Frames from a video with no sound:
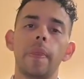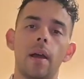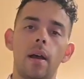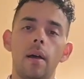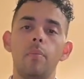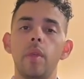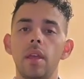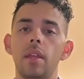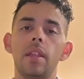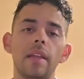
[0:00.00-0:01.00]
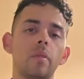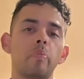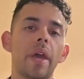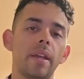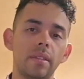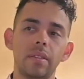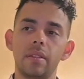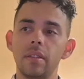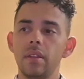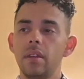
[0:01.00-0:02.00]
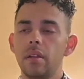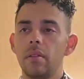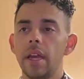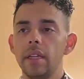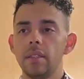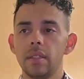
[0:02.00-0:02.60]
Um, not the best, right?